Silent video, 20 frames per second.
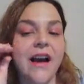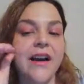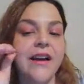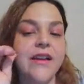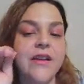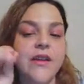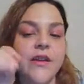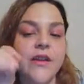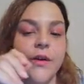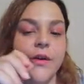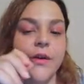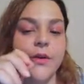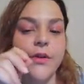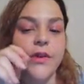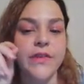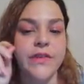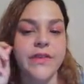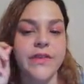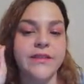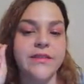I know
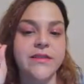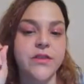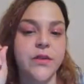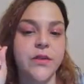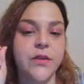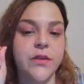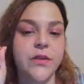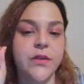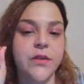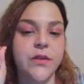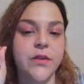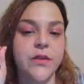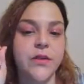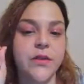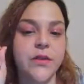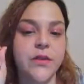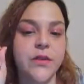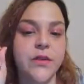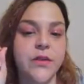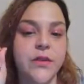that that's going to
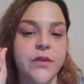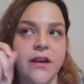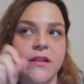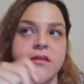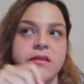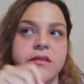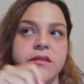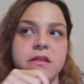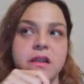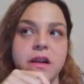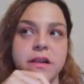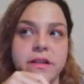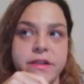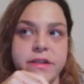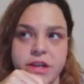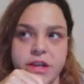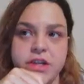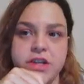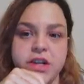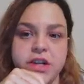represent a
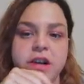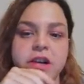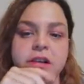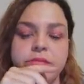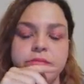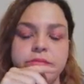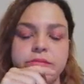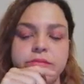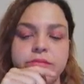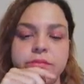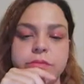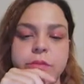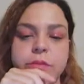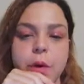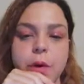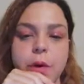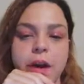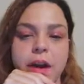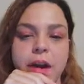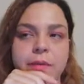teacher.
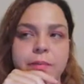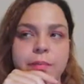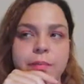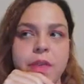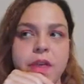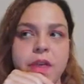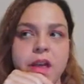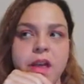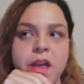Okay.